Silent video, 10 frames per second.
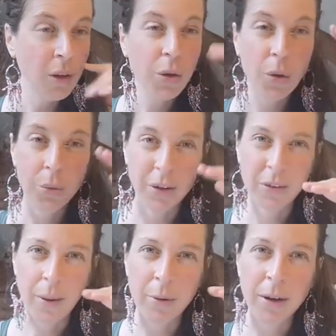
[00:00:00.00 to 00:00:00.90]
who were
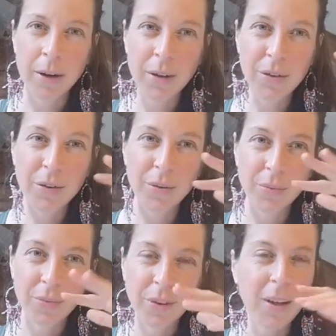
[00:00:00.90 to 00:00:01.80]
stabilized
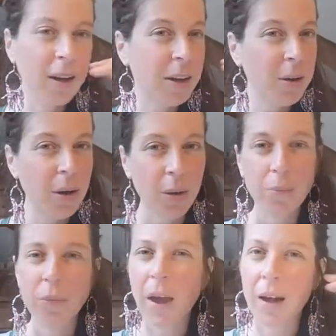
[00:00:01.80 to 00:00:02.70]
like
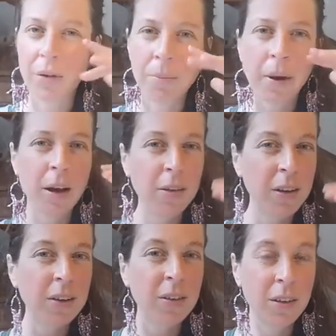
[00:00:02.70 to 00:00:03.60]
um, Alderman
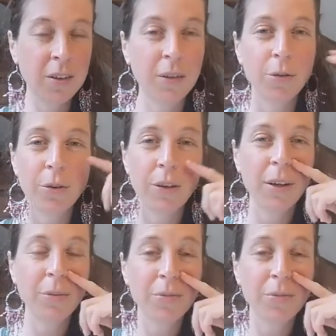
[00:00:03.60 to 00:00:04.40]
6070.